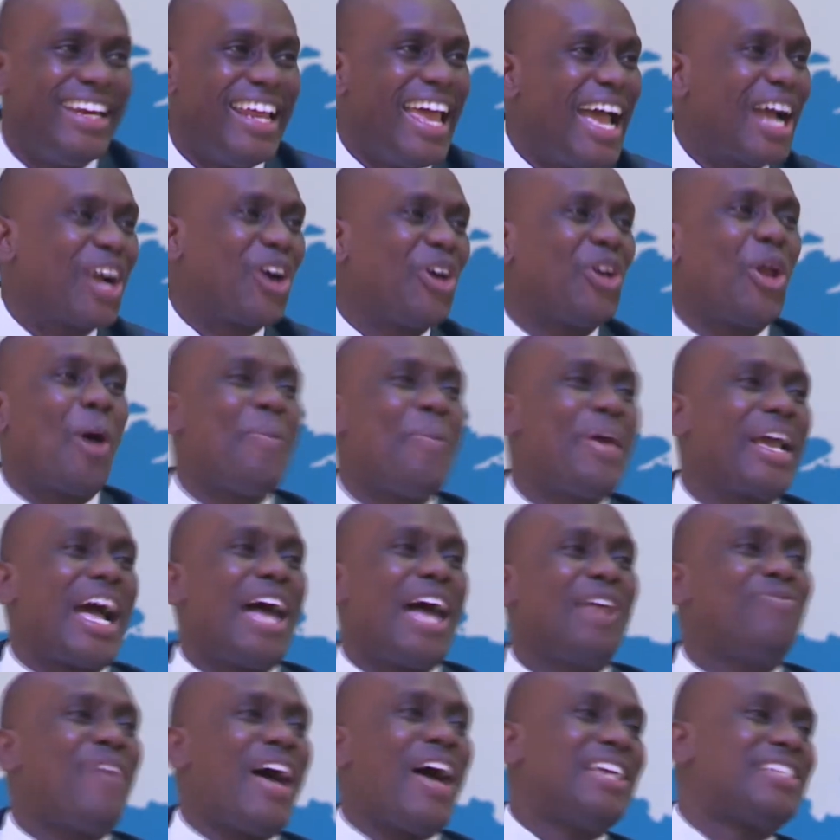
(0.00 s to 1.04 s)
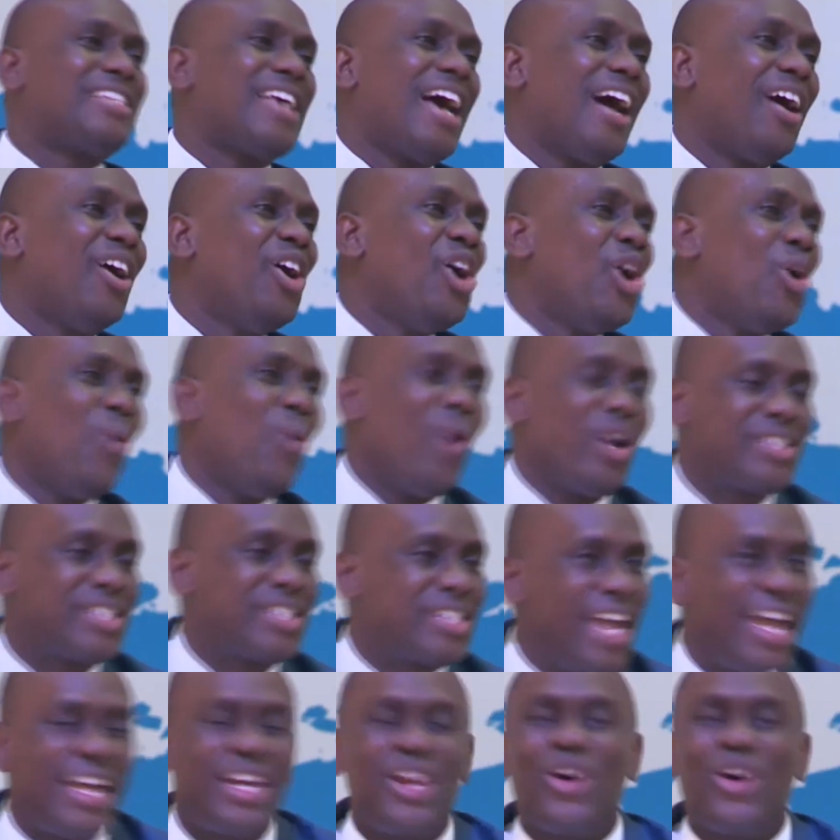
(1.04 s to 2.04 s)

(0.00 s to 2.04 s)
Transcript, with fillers: the economic advisor was saying,